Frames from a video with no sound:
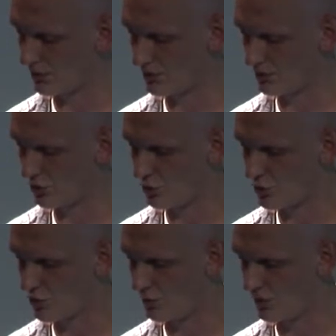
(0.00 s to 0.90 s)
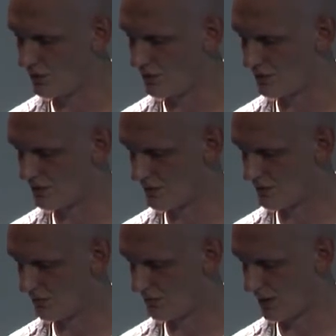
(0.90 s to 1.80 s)
uh, introduced with this
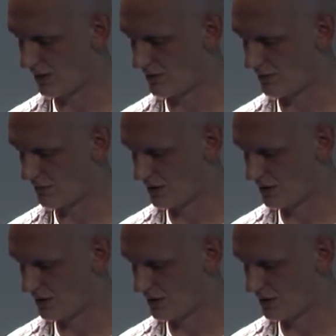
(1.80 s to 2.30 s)
mechanism.